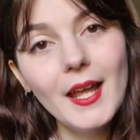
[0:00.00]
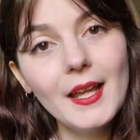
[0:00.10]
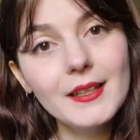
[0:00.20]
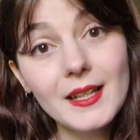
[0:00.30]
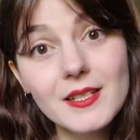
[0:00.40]

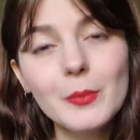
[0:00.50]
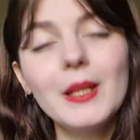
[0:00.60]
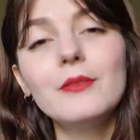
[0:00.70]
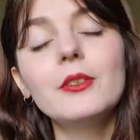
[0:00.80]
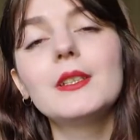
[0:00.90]
that's the
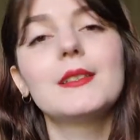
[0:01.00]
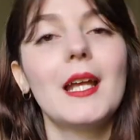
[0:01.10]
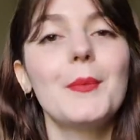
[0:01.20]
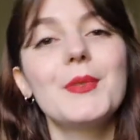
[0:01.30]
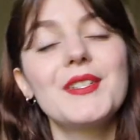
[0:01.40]
plan for this
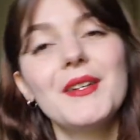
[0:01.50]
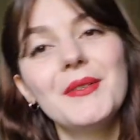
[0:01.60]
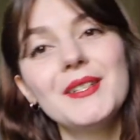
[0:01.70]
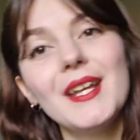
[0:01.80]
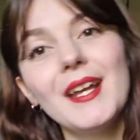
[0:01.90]

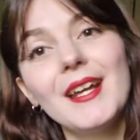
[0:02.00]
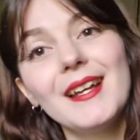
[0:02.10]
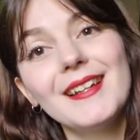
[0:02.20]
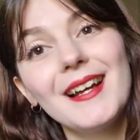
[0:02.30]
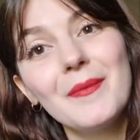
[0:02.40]
episode,
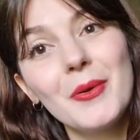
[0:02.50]
and I'm